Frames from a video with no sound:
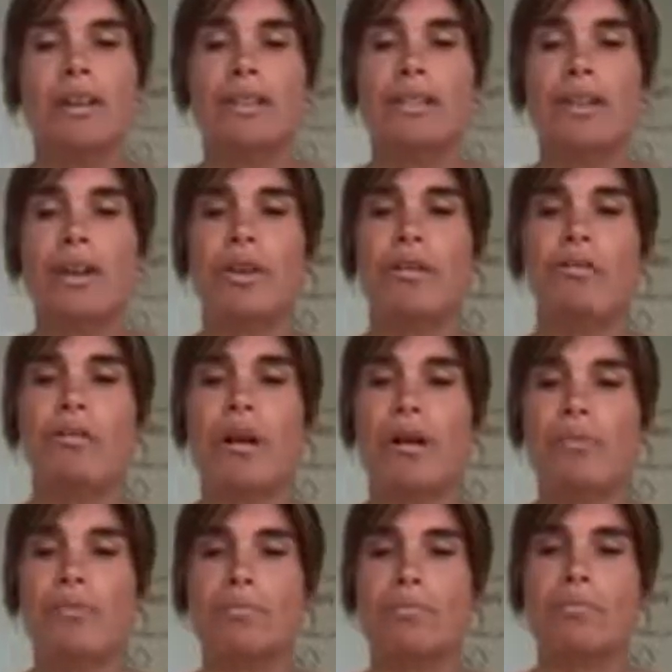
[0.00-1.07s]

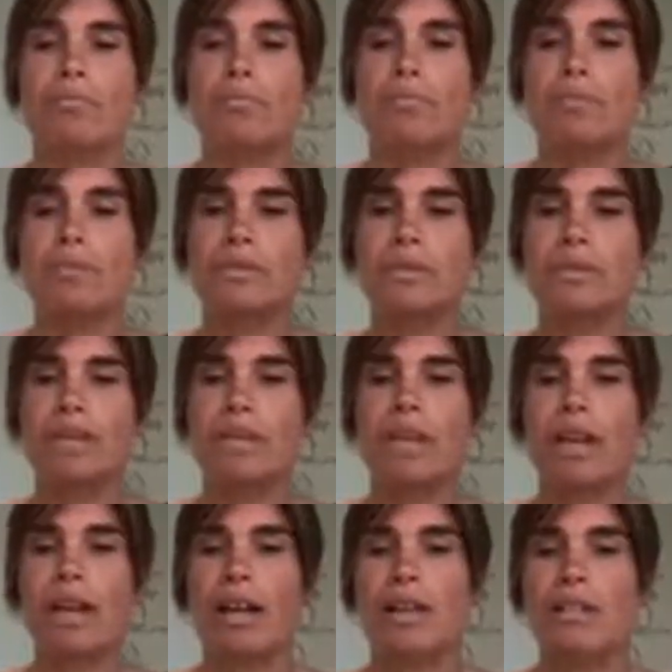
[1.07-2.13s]
So,
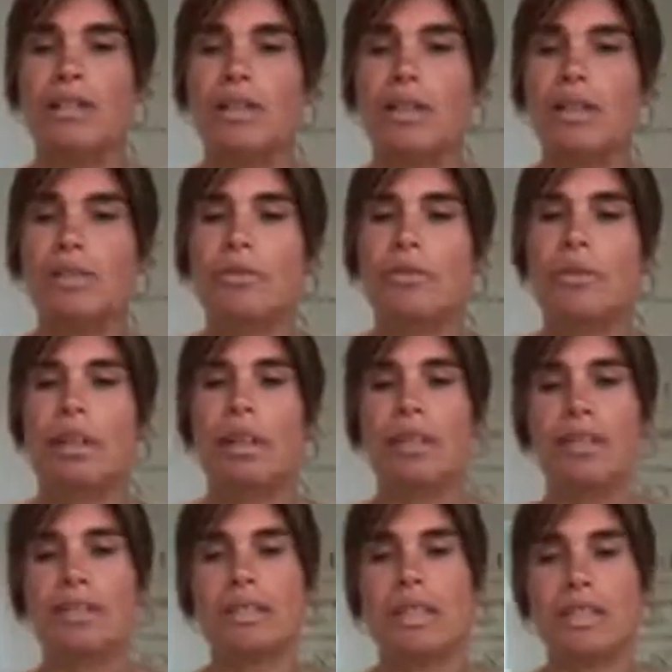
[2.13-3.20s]
yeah, so like
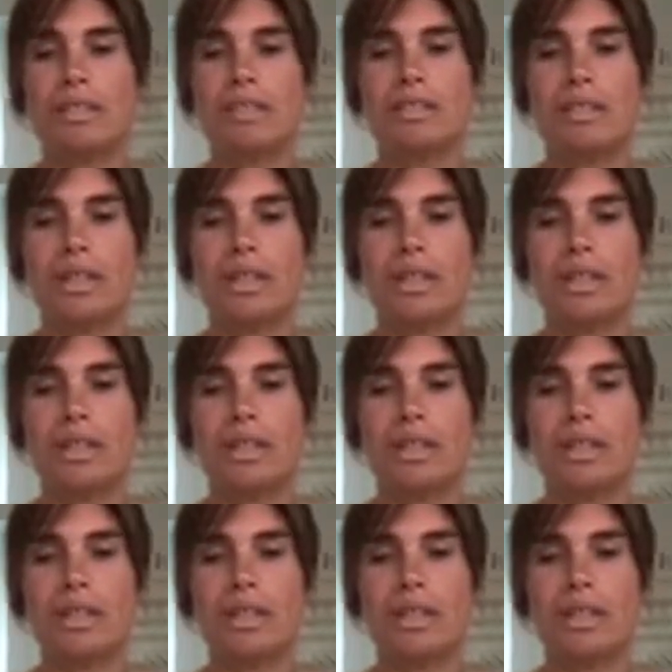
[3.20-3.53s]
I said,